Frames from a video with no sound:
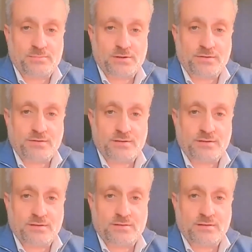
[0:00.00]
plus
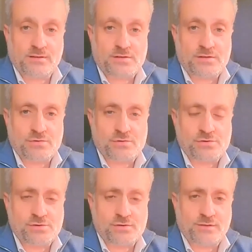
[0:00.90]
the
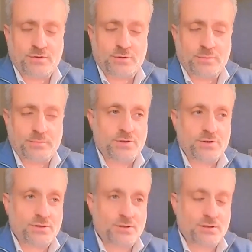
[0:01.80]
institutions of the European
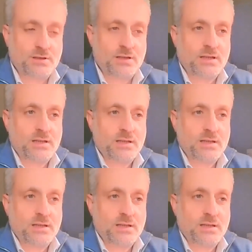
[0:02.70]
Union.